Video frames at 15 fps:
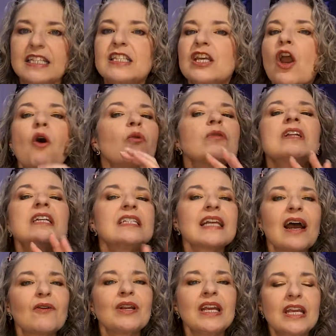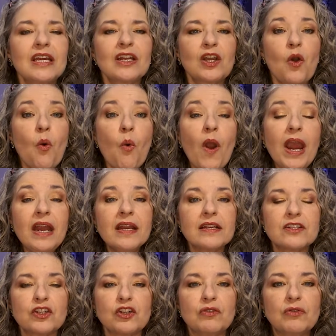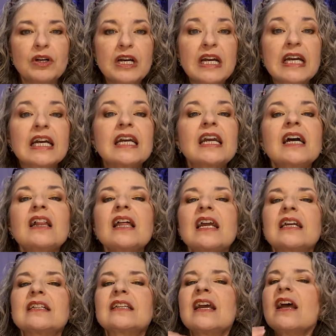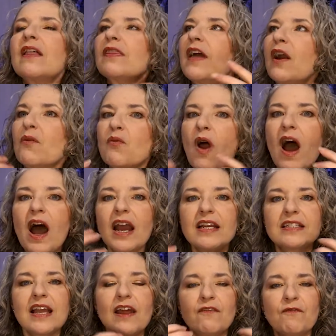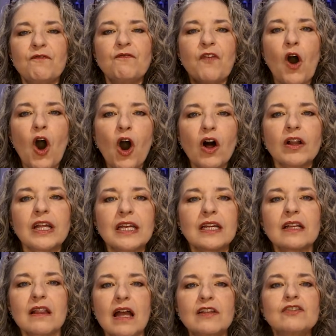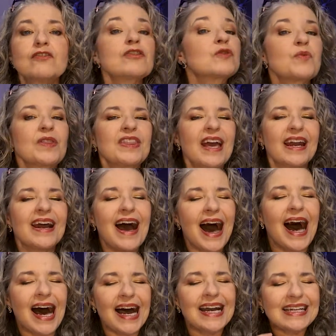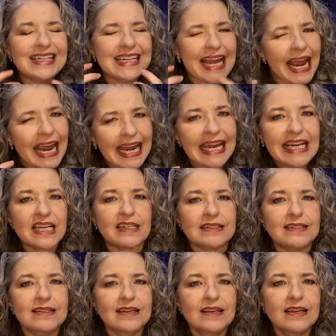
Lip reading: the only sound he can equate it to. Clicks that rise and fall in clusters with that odd cadence.